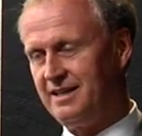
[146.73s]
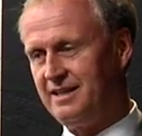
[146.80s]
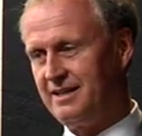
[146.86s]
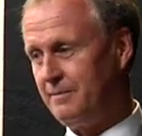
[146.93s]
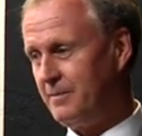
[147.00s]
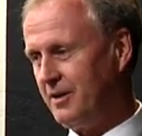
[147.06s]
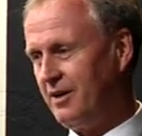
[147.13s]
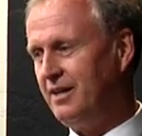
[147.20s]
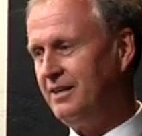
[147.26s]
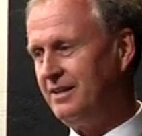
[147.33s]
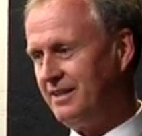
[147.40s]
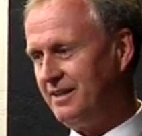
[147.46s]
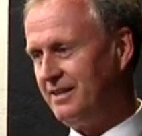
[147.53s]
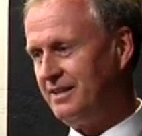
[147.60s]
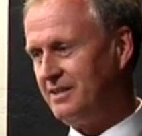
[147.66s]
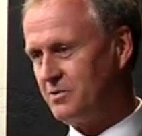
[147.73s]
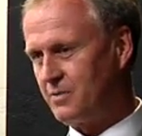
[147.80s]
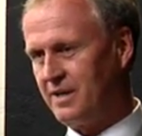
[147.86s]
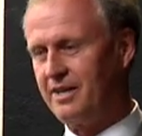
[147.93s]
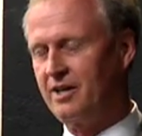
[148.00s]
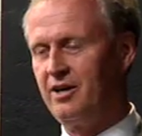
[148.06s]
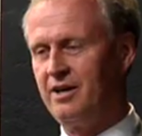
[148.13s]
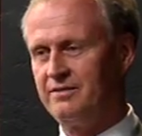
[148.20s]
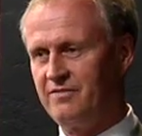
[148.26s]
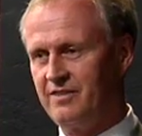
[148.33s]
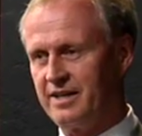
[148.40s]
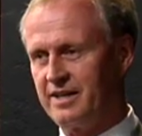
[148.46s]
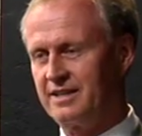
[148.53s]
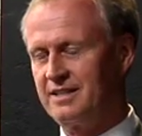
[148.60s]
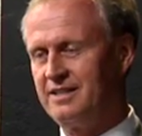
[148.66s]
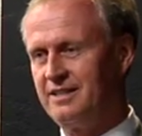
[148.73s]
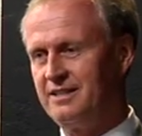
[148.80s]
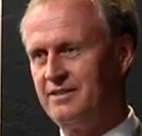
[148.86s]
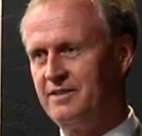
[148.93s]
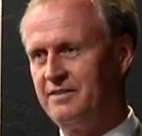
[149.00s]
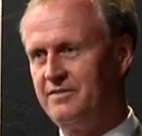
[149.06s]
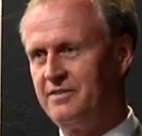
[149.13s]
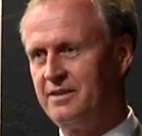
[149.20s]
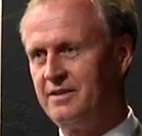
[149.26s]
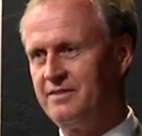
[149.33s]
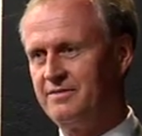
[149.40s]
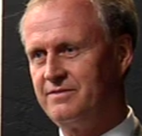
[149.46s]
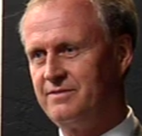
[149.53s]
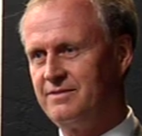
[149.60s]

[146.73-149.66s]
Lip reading: Lebanon-Israeli conflict of